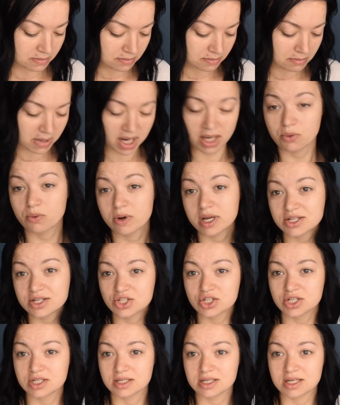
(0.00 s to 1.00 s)
My
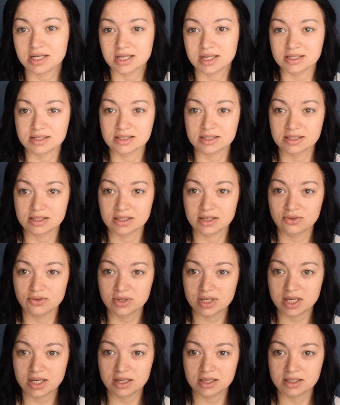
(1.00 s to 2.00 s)
question is,
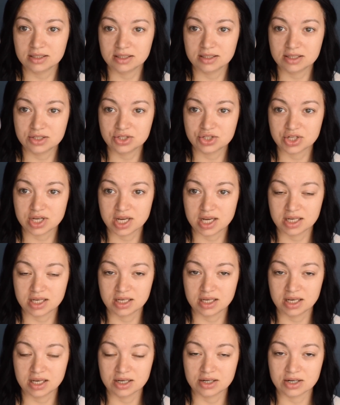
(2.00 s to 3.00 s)
looking at this shade
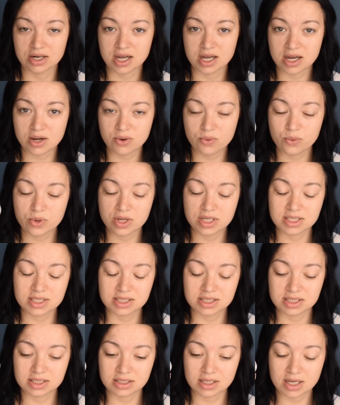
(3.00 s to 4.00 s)
in here, how
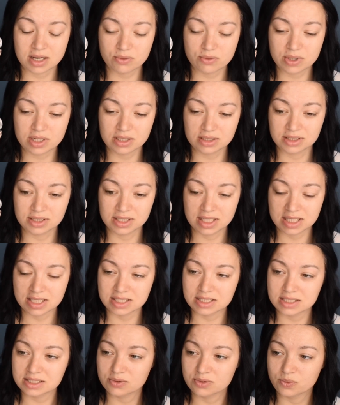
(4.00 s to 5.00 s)
will
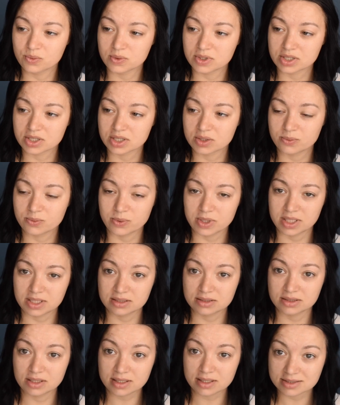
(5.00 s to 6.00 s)
this work
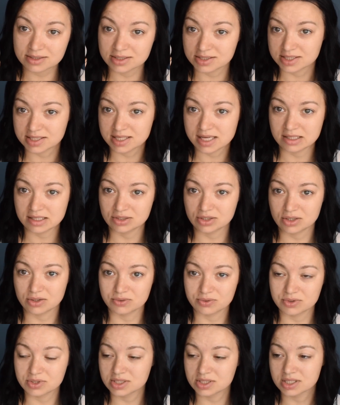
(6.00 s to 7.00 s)
with darker skin
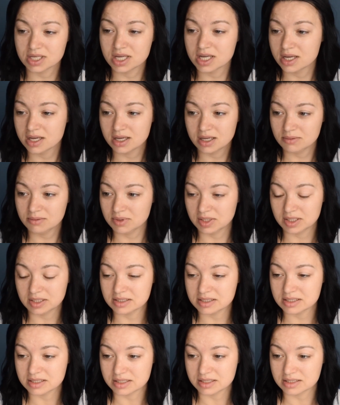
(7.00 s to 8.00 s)
tones?
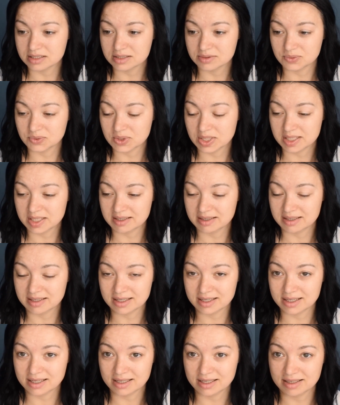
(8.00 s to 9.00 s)
Because really
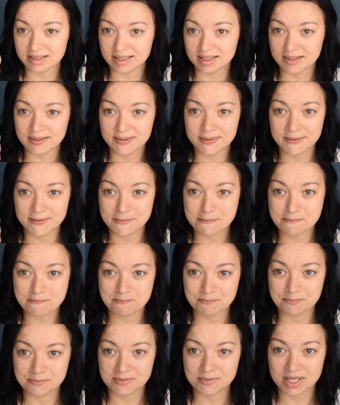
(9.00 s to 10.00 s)
I
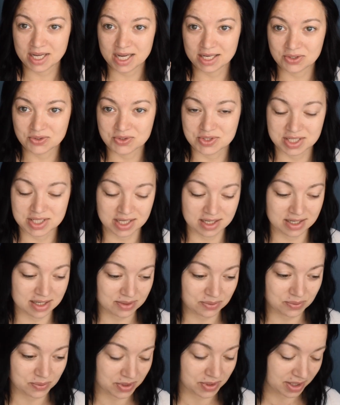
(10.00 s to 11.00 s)
don't see
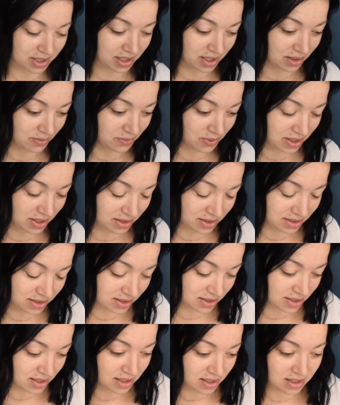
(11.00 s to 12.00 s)
that working
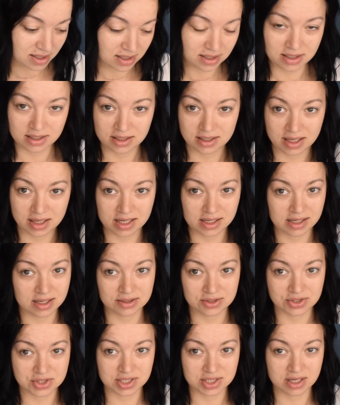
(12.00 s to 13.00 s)
with any
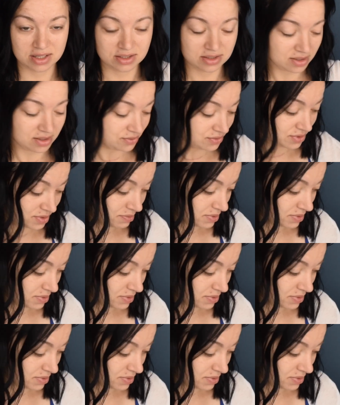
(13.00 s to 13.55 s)
other skin tones,